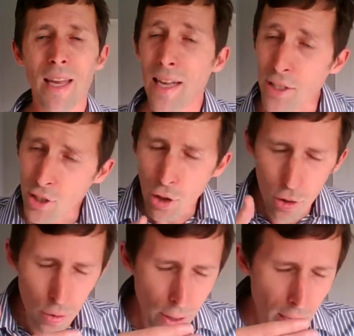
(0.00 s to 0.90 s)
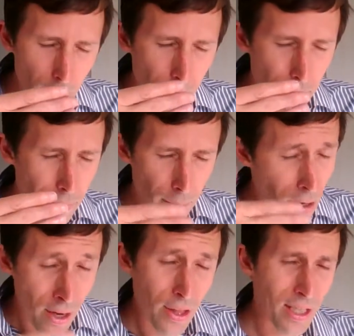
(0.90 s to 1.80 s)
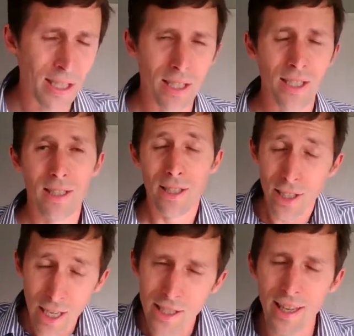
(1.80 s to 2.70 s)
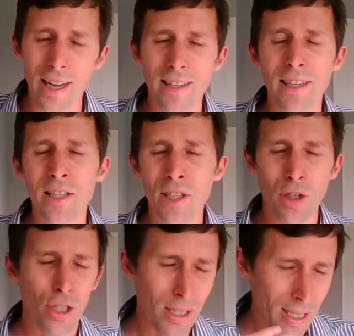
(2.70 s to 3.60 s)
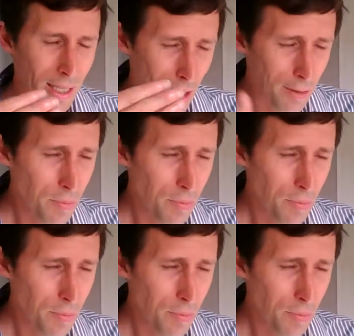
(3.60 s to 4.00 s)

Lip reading: And so, but Mary thinks it's just the gardener, and so she says,